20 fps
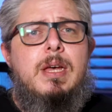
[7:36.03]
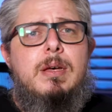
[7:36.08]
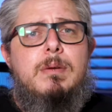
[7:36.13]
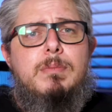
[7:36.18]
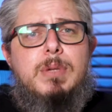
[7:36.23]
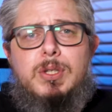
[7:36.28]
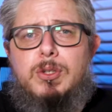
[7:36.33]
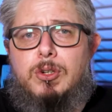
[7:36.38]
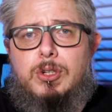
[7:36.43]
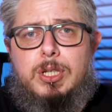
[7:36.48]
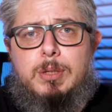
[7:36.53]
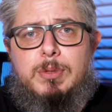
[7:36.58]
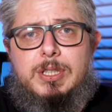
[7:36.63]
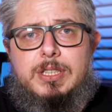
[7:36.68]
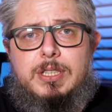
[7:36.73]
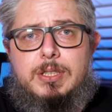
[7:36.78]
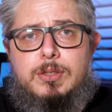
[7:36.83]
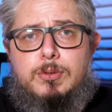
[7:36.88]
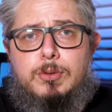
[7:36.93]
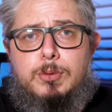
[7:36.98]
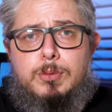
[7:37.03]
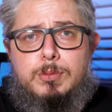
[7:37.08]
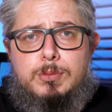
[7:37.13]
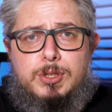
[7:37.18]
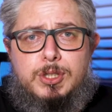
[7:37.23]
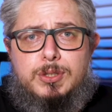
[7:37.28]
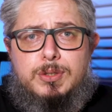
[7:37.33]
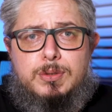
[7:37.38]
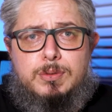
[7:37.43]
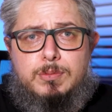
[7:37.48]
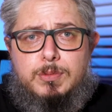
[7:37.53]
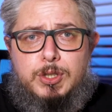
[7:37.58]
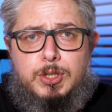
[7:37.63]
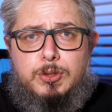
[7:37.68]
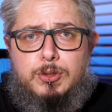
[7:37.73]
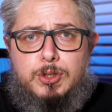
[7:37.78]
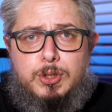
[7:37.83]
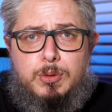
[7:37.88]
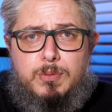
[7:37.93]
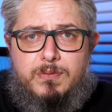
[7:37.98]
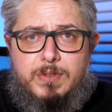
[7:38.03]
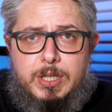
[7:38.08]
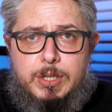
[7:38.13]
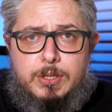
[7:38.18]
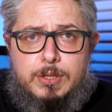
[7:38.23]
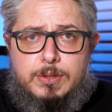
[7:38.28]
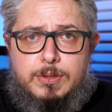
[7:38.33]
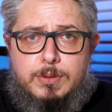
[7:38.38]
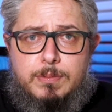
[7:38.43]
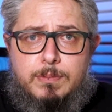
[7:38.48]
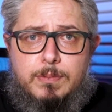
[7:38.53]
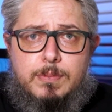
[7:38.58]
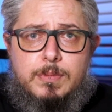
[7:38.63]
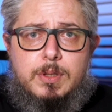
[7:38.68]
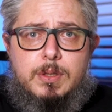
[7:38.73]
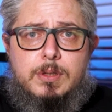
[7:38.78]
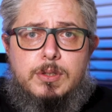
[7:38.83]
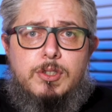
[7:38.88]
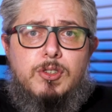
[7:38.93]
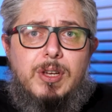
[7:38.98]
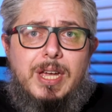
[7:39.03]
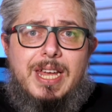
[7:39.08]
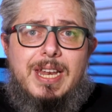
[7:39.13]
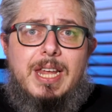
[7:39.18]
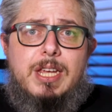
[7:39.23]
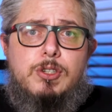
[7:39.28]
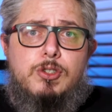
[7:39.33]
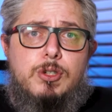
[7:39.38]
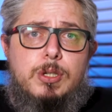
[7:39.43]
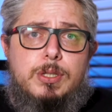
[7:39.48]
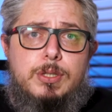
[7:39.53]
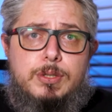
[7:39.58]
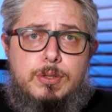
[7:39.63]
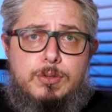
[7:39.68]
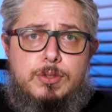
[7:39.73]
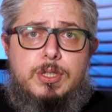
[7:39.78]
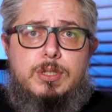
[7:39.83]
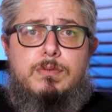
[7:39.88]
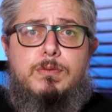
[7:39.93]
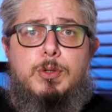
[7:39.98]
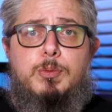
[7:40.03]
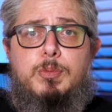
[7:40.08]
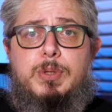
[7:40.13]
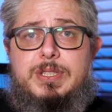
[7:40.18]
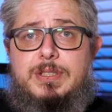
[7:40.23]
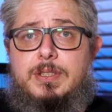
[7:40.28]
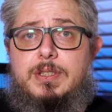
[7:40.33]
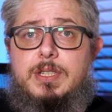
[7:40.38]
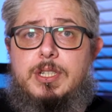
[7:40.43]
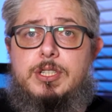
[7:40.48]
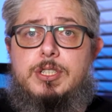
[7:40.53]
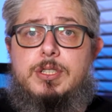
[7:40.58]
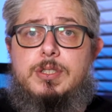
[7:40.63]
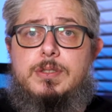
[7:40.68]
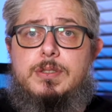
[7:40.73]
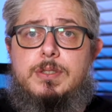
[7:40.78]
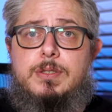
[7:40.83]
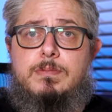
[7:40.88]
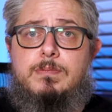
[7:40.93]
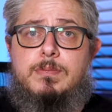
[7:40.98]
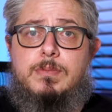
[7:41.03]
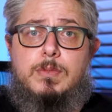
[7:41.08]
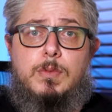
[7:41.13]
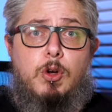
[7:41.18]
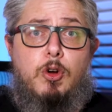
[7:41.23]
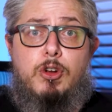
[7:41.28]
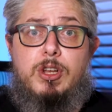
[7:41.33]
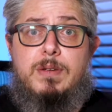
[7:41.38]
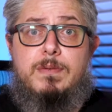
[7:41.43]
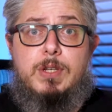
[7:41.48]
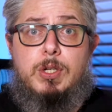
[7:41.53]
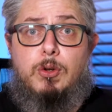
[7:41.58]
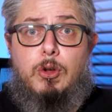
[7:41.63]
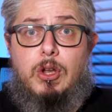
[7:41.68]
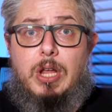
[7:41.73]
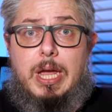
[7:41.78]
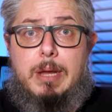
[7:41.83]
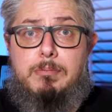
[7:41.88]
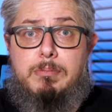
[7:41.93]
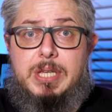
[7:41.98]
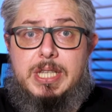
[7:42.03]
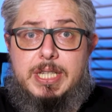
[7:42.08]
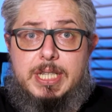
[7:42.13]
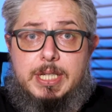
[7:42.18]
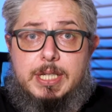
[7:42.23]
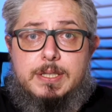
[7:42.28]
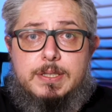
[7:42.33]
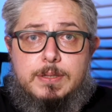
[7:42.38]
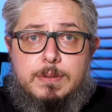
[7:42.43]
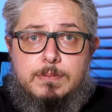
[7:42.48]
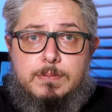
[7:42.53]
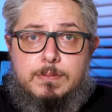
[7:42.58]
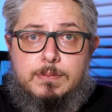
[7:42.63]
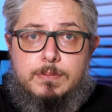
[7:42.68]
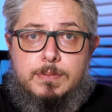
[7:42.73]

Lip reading: But don't limit it to just YouTube videos. You can actually use it for presentations or even online meetings.